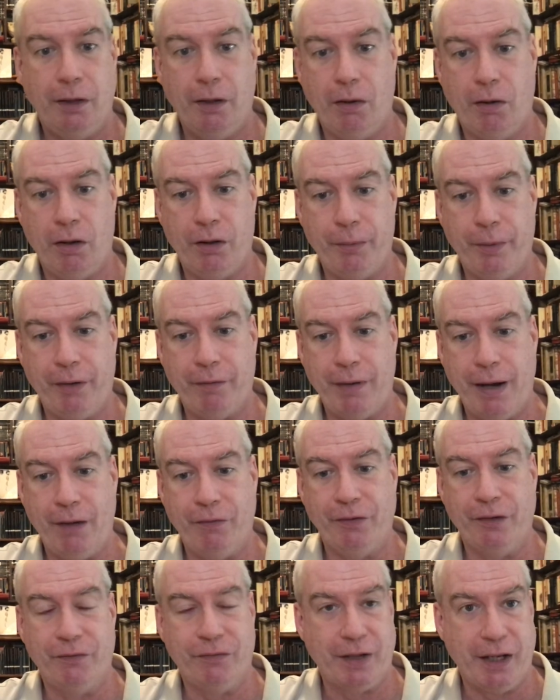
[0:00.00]
all the way around
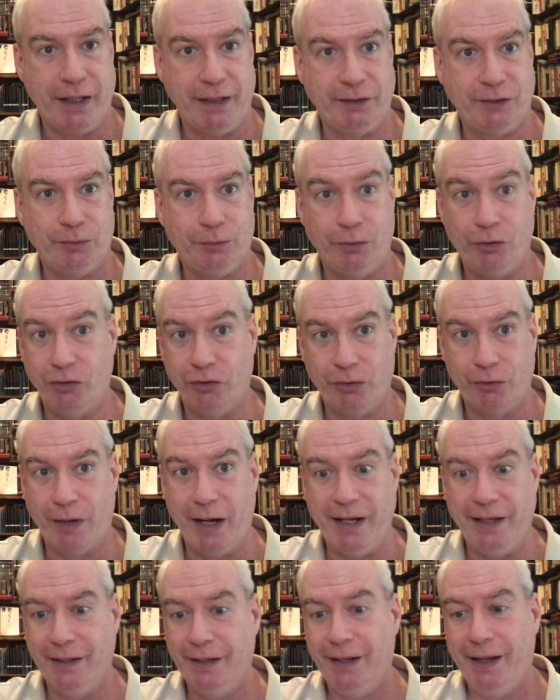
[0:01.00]
the device, which is
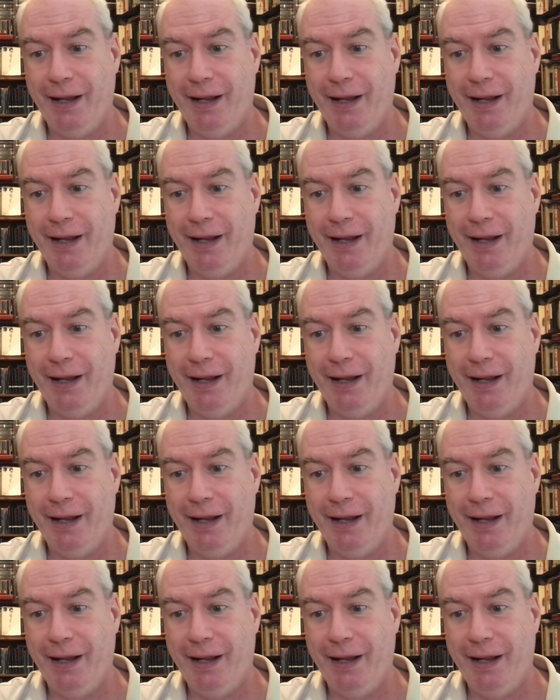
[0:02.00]
great.